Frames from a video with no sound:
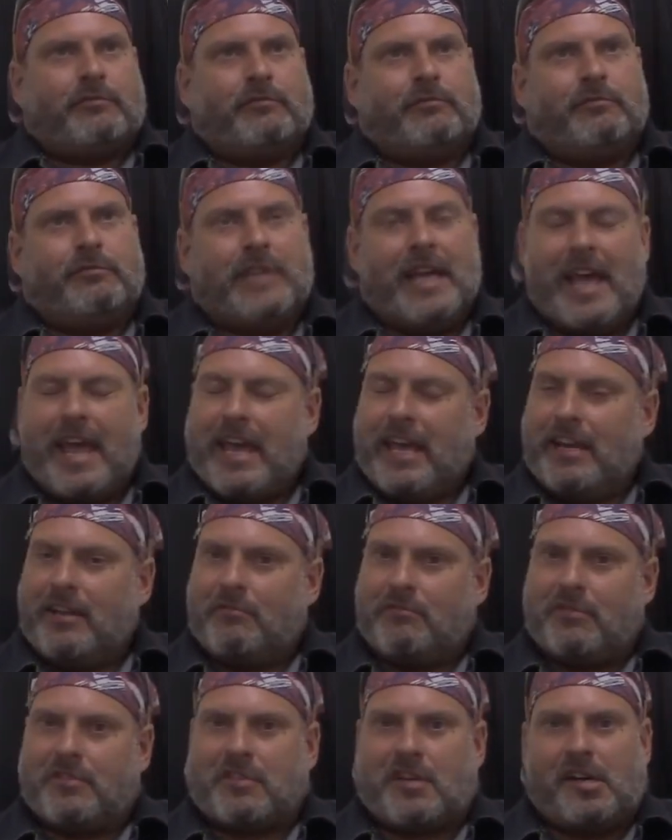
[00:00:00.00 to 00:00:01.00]

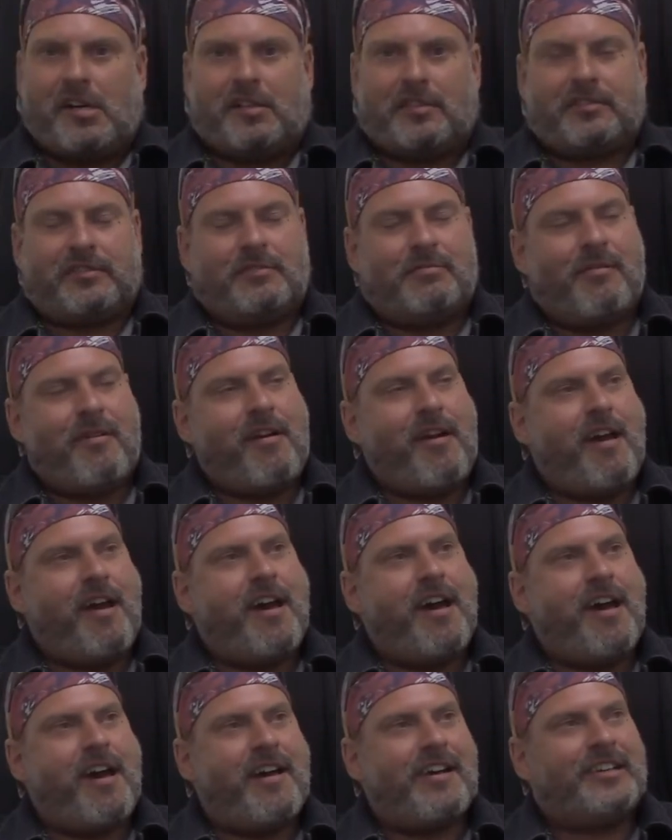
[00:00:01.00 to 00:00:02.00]
Man, it was awesome.
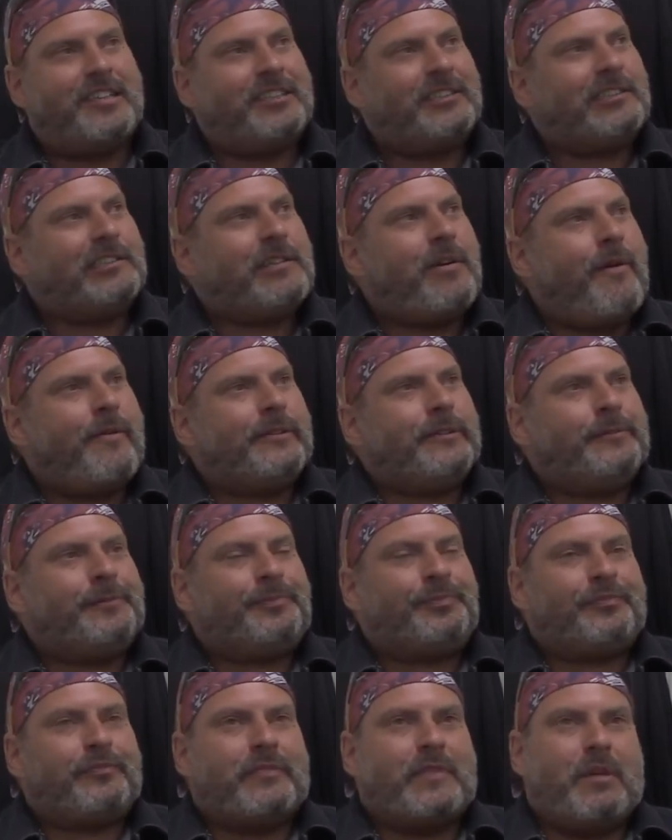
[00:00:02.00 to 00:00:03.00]

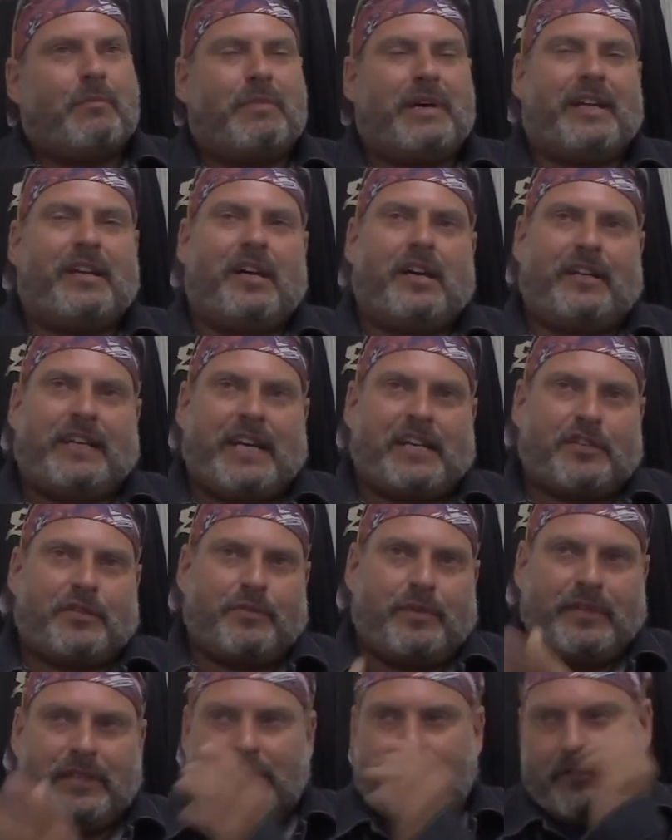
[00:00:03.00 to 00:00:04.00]
But uh, that's
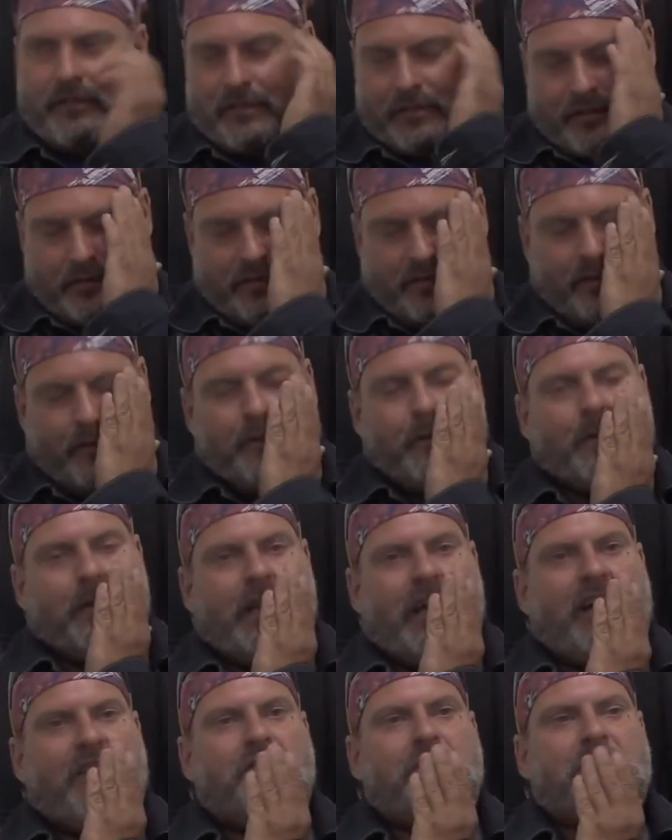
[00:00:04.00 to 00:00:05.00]
when
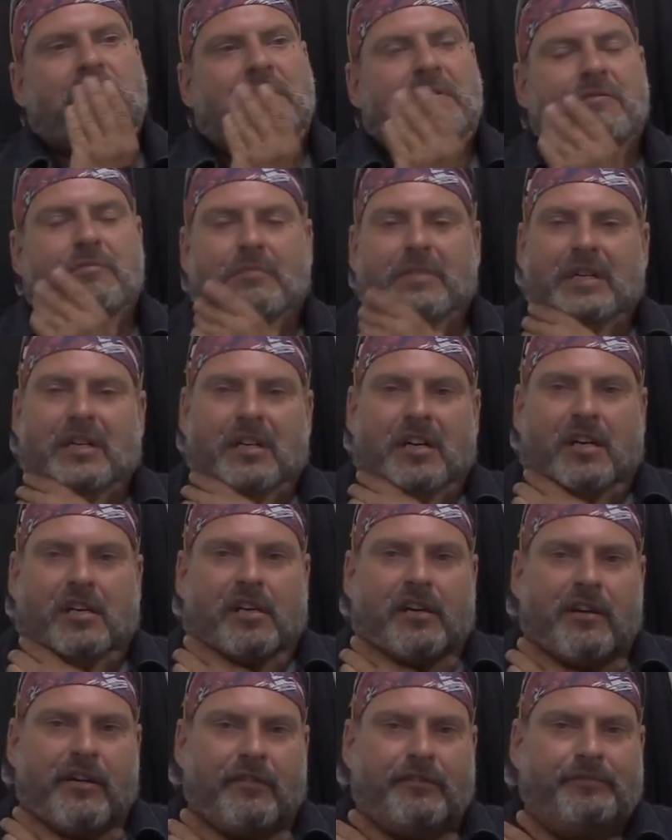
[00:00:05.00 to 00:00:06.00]
I was going to be the hugger.